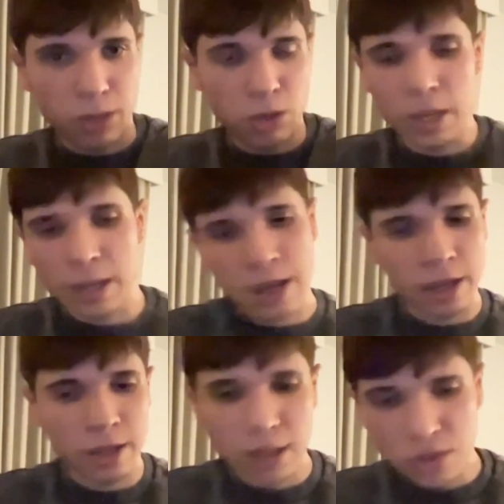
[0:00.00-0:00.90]
You
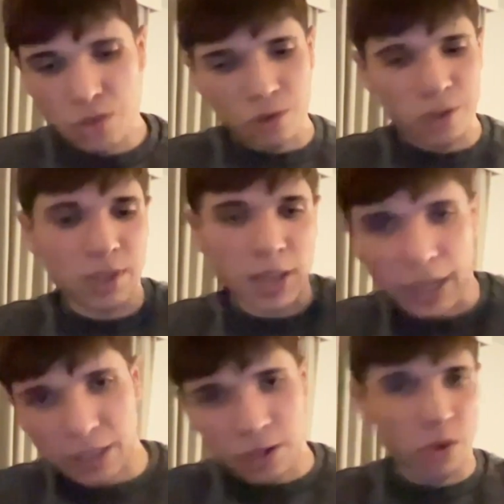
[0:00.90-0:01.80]
cannot
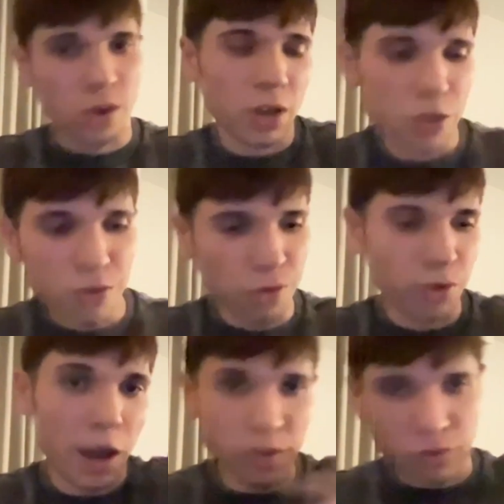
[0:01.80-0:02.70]
transact
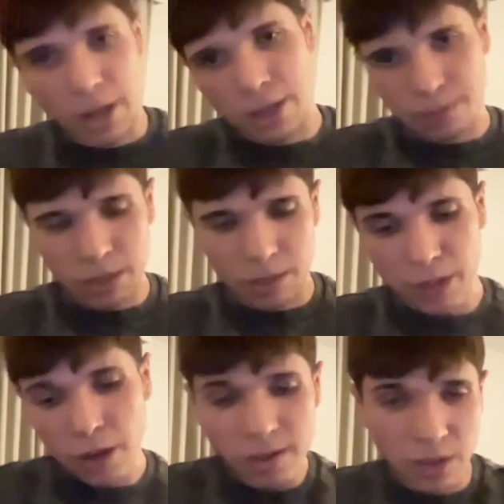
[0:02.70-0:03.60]
through other ASPs,
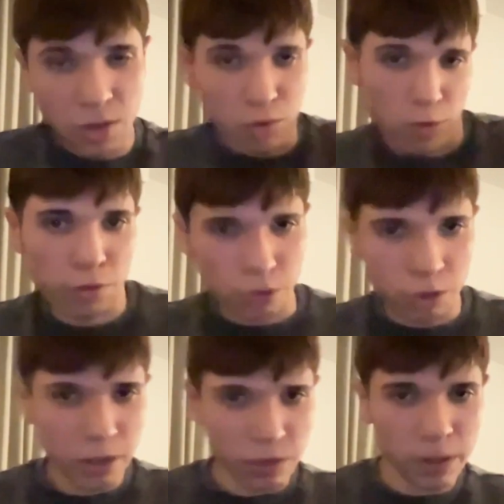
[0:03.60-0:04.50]
because the 2 of
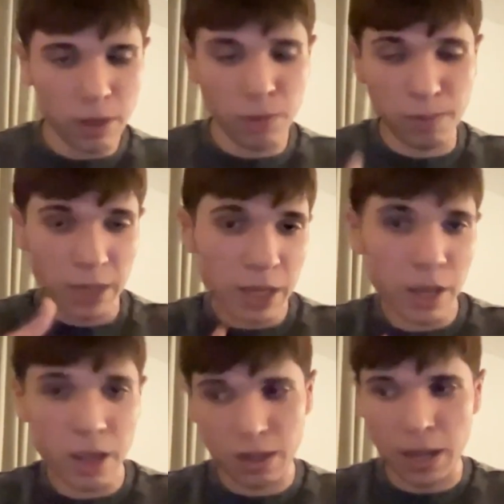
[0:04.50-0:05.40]
2 between
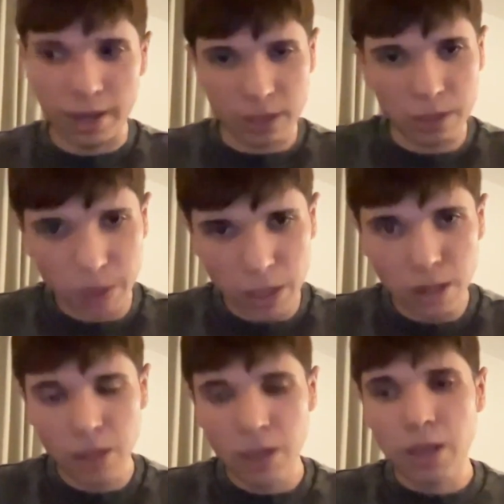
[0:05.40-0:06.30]
me and the ASP.
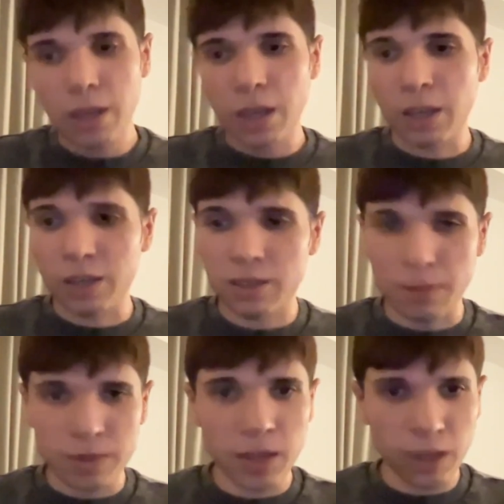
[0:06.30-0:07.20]
In the
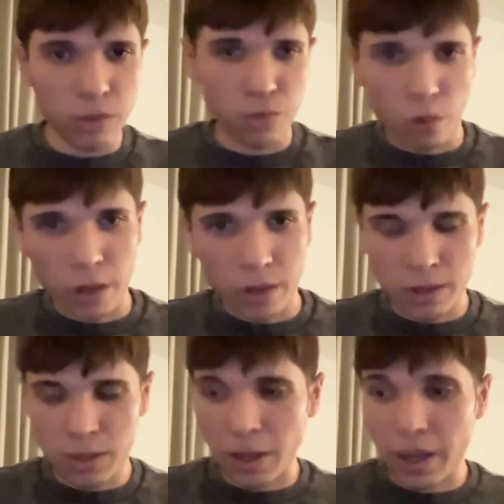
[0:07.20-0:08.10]
subsequent
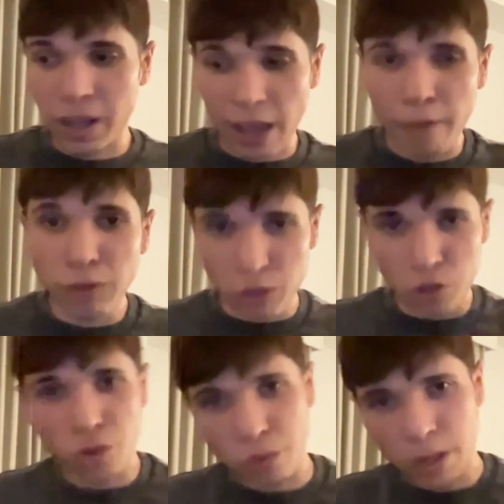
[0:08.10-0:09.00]
runs, I have to
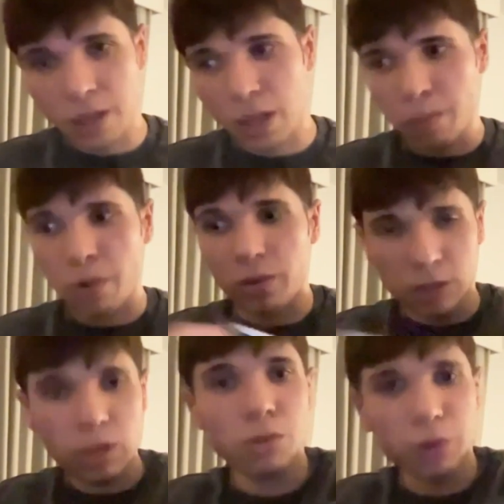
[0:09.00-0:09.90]
join that
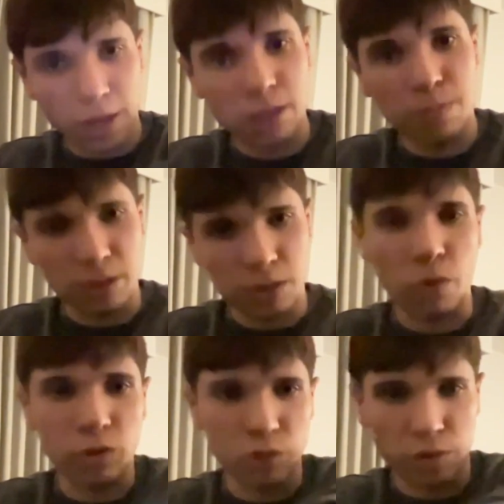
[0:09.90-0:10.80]
particular ASP's
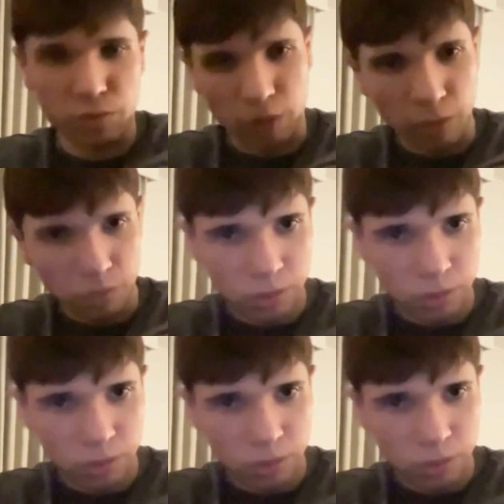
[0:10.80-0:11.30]
coin join round.